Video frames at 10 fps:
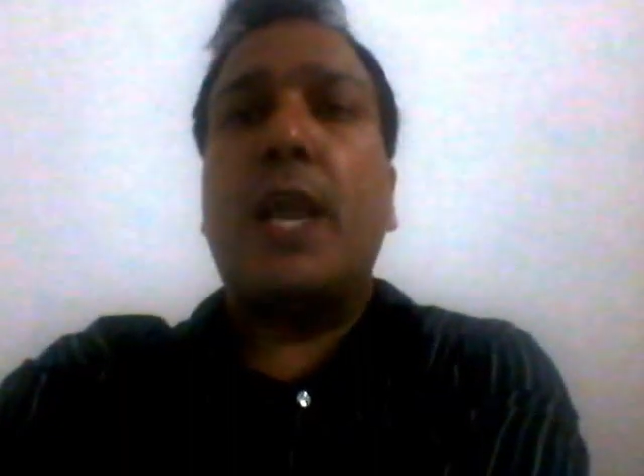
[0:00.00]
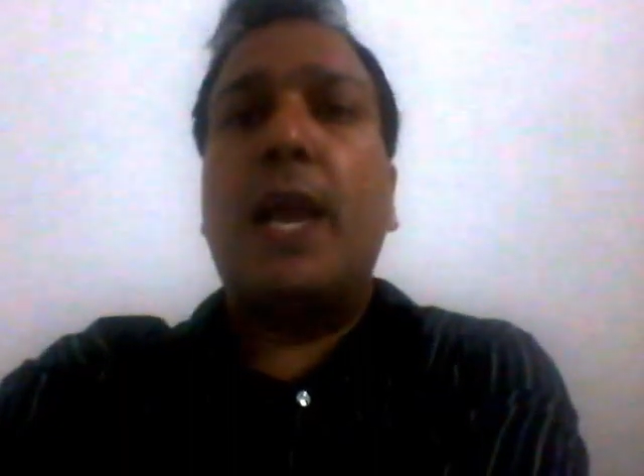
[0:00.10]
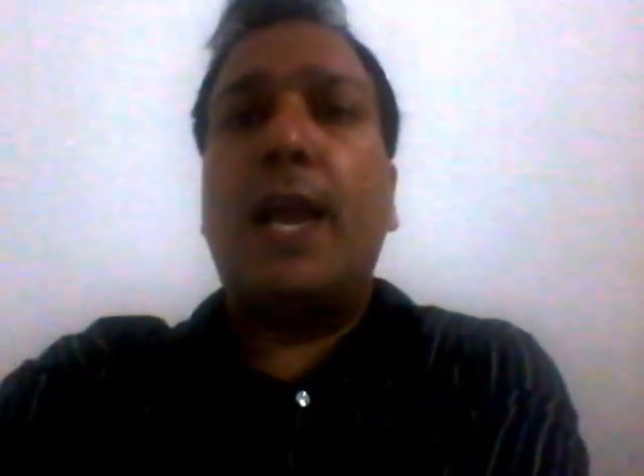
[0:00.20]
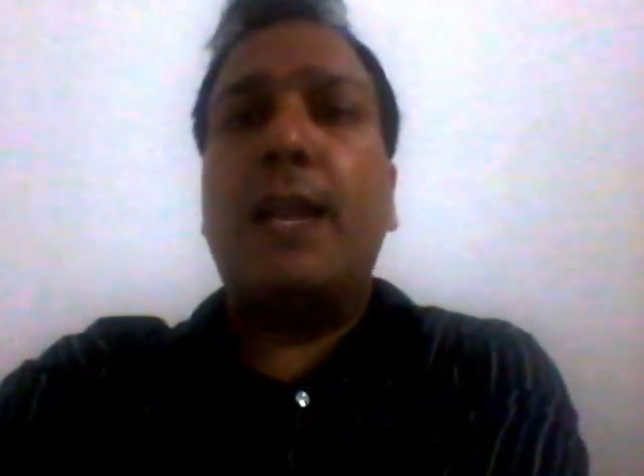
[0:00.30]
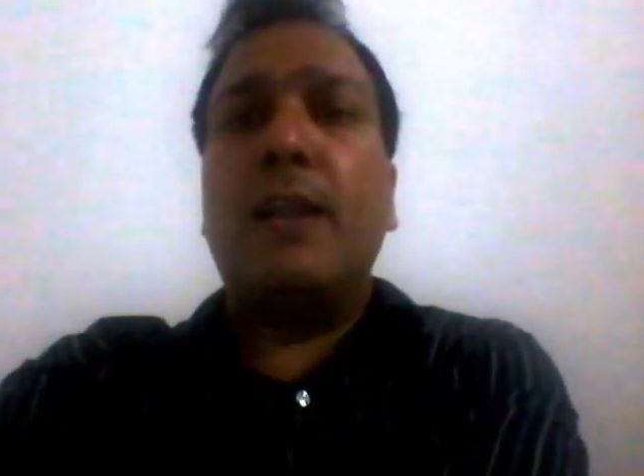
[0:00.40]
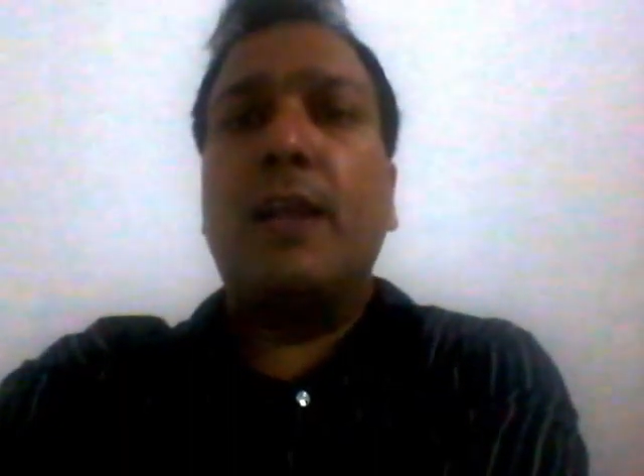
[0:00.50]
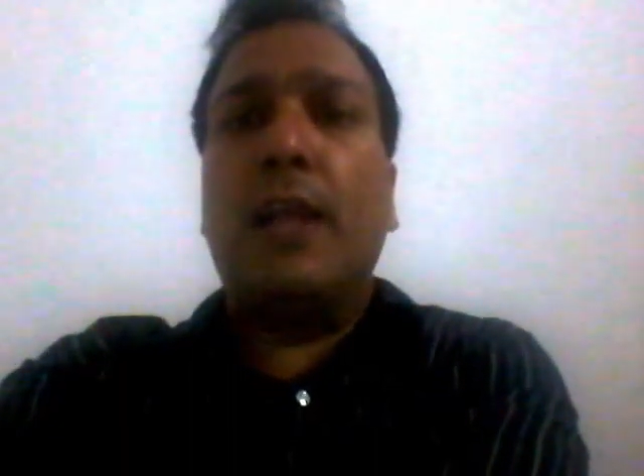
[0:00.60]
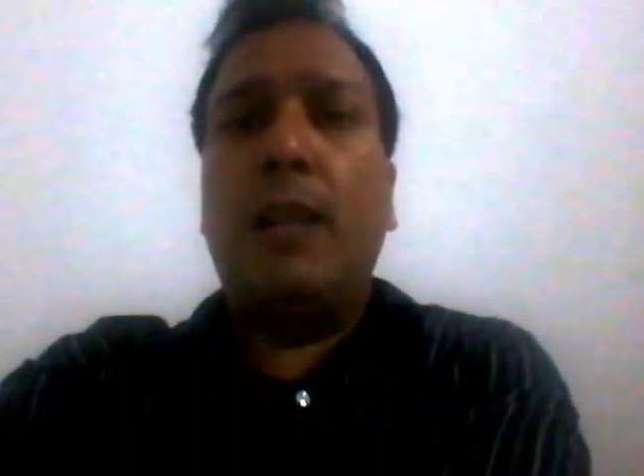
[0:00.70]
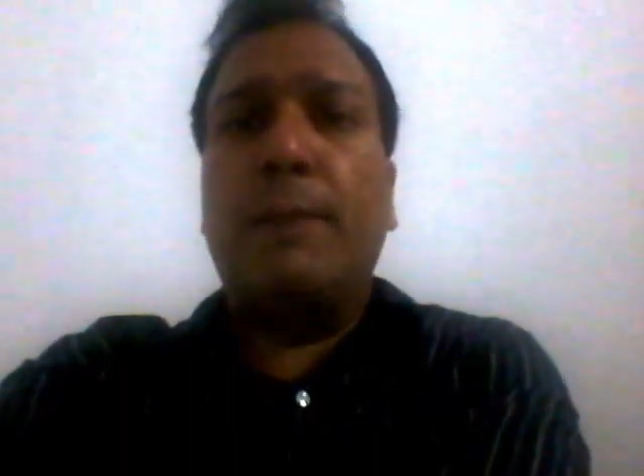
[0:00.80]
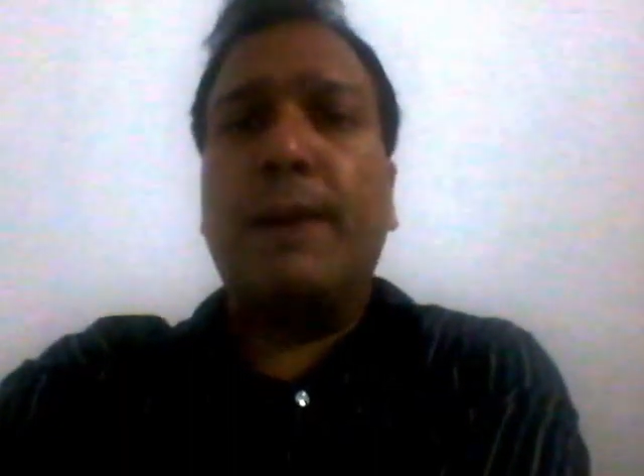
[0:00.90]
and
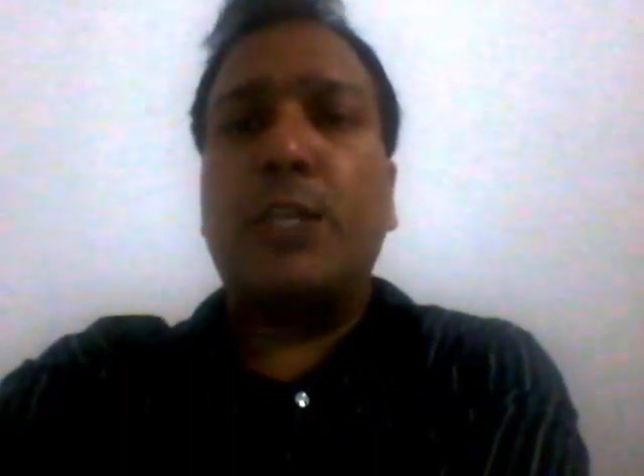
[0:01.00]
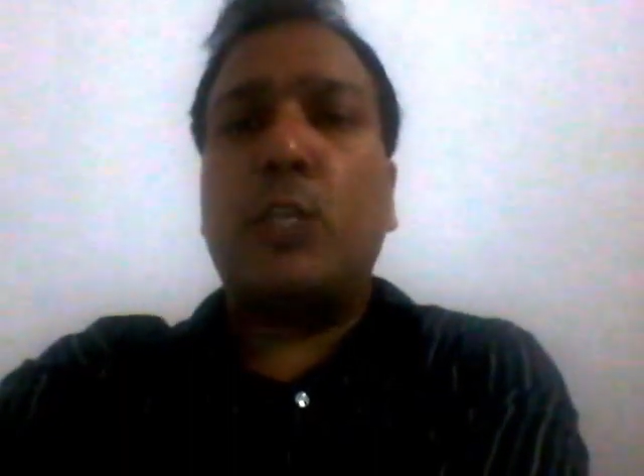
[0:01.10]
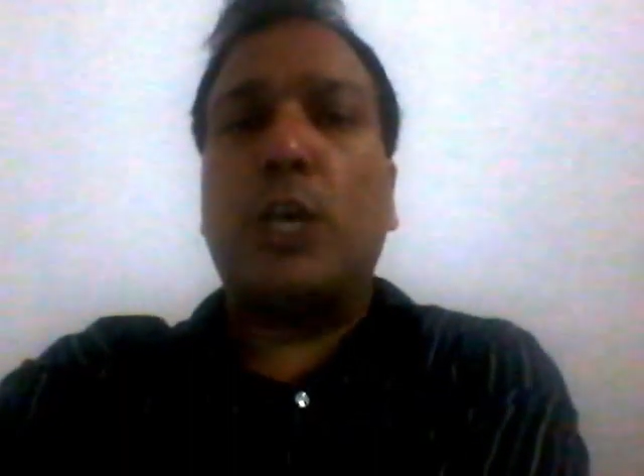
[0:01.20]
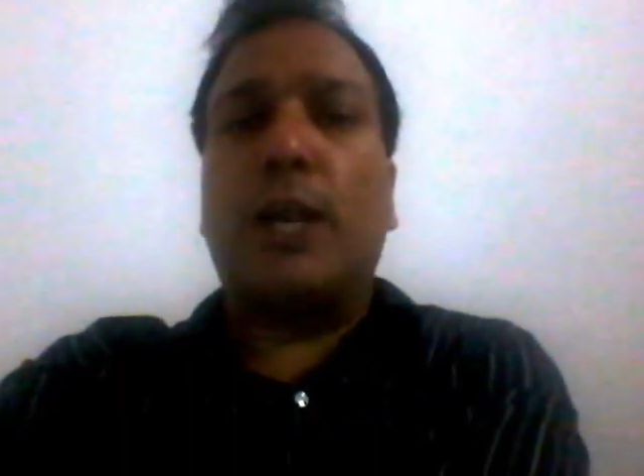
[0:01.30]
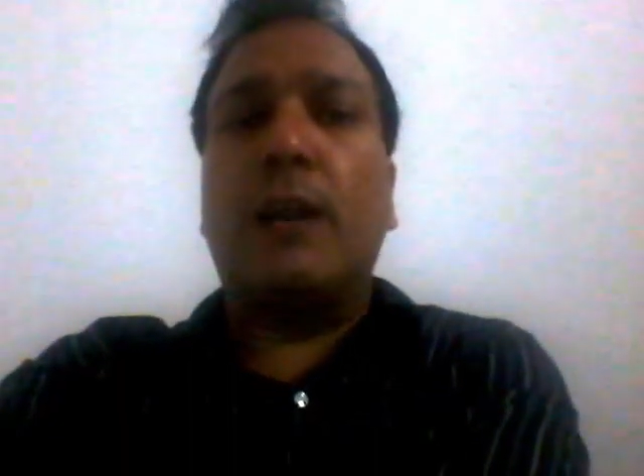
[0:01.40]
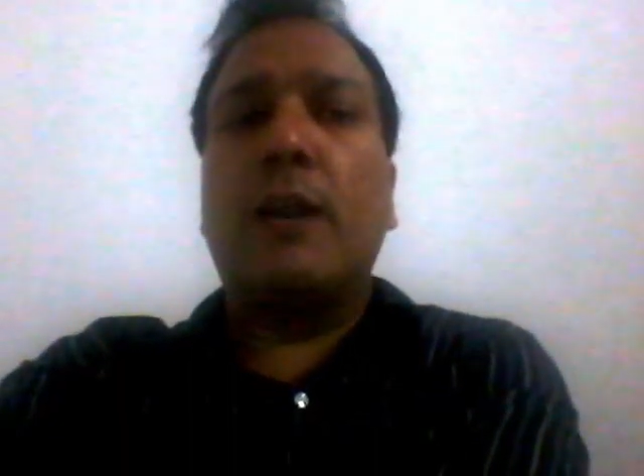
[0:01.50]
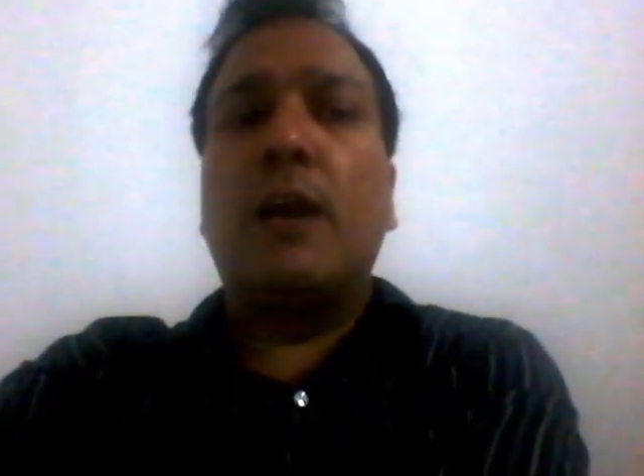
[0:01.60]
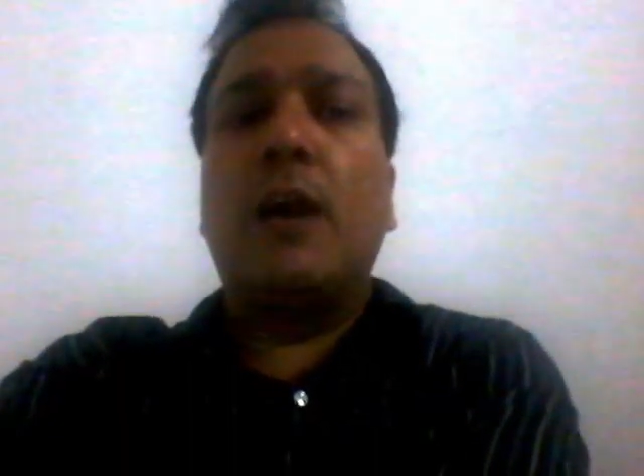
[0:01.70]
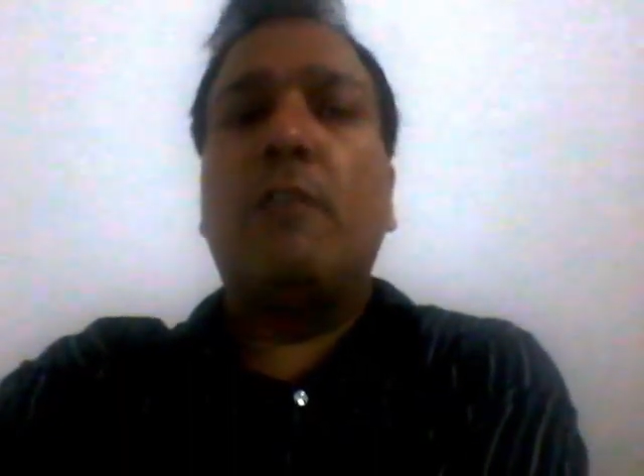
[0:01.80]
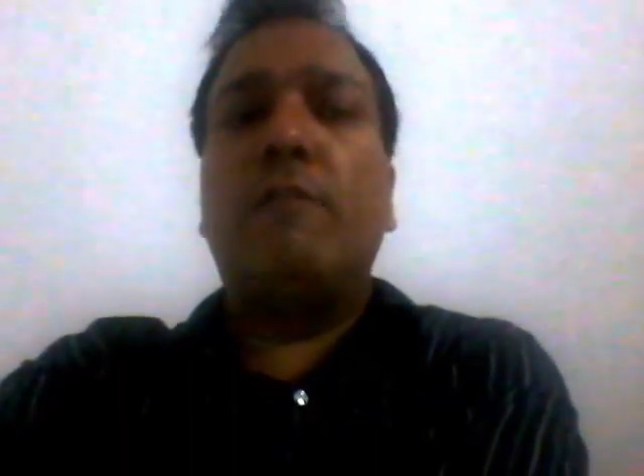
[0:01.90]
liberation,
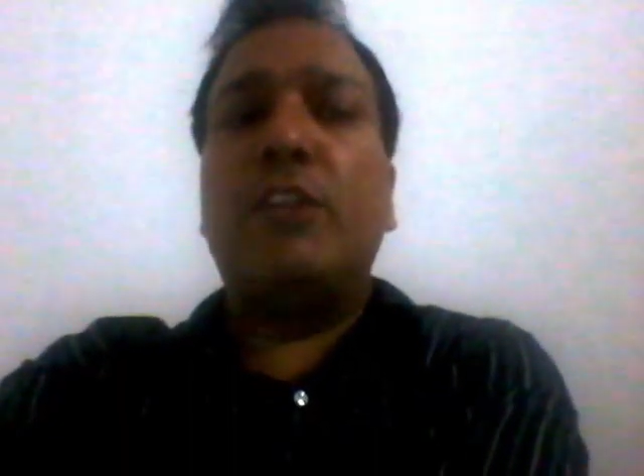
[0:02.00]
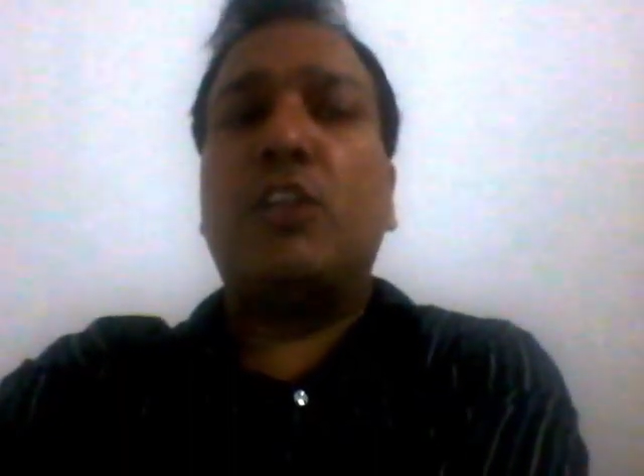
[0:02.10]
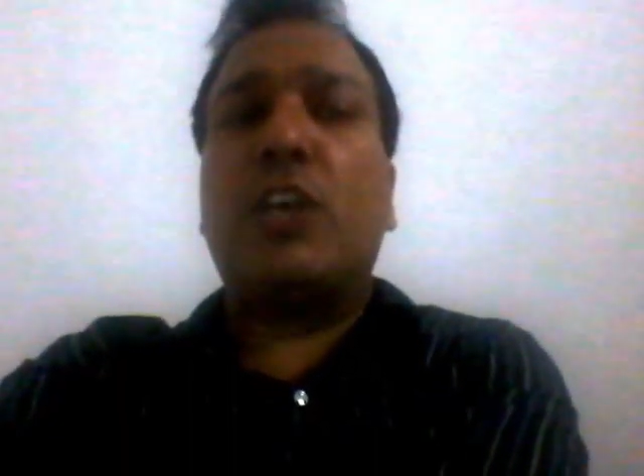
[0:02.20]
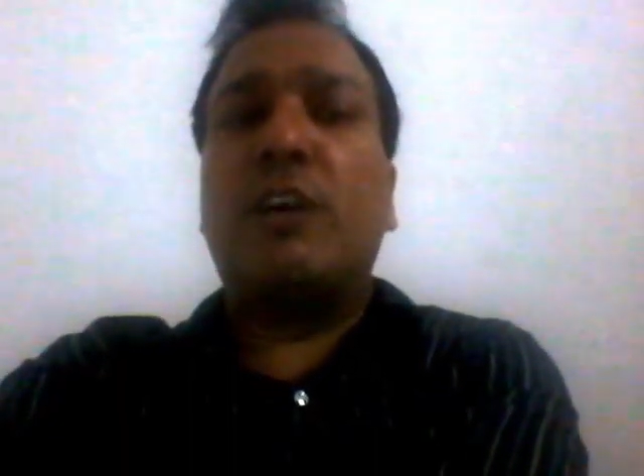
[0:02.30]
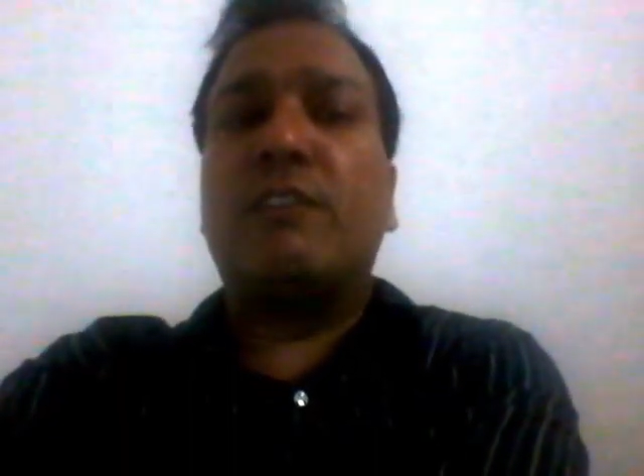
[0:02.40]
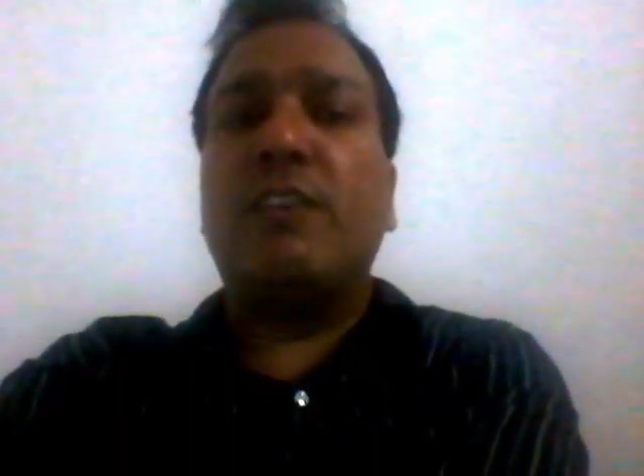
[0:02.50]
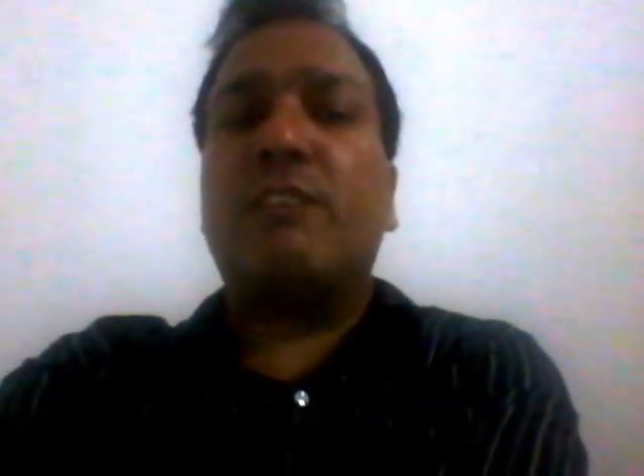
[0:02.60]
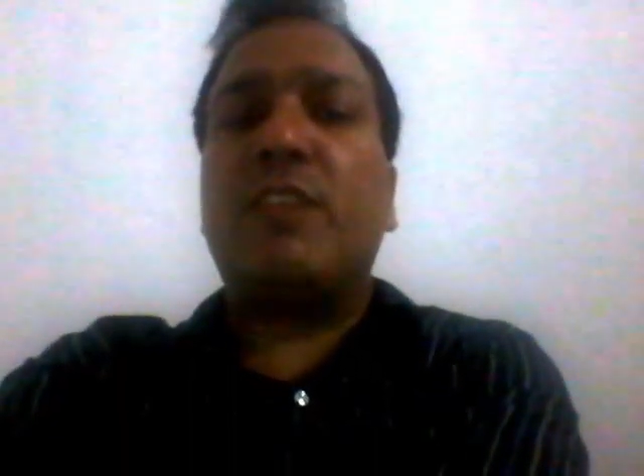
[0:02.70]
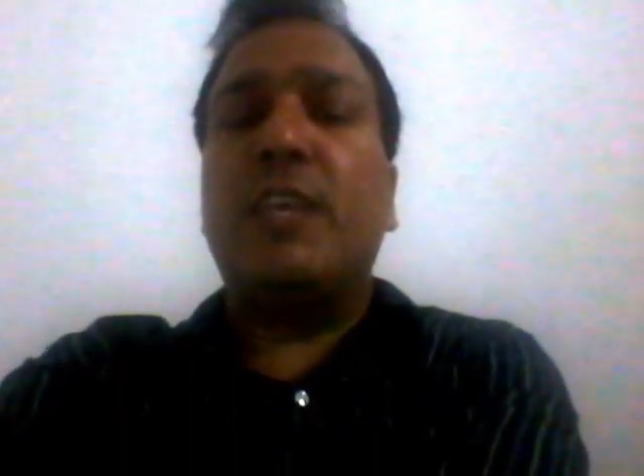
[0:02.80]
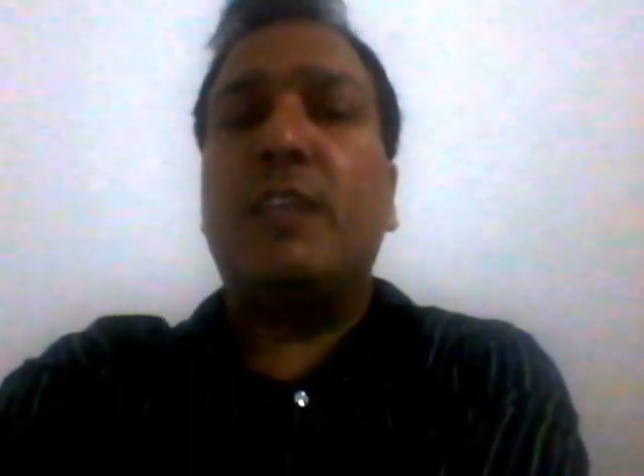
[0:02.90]
which
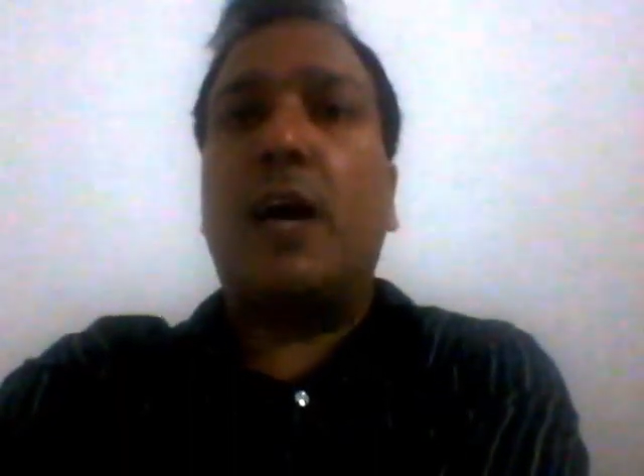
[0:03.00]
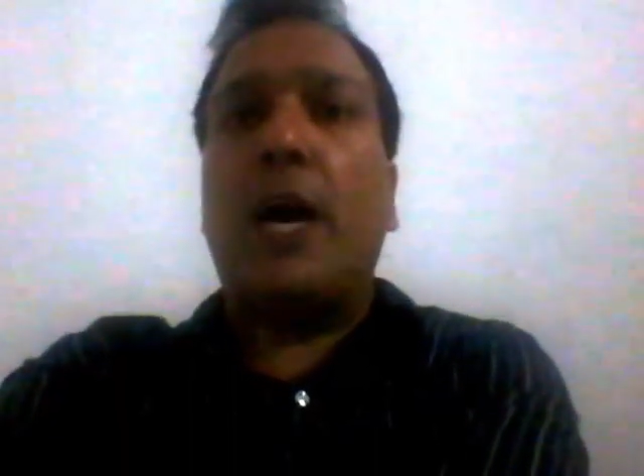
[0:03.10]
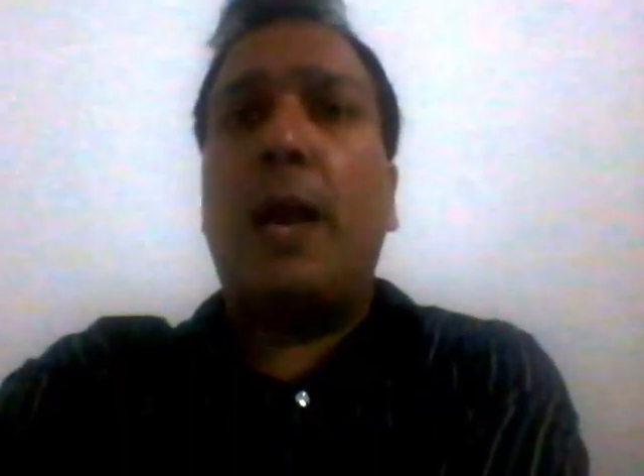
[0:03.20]
consists in the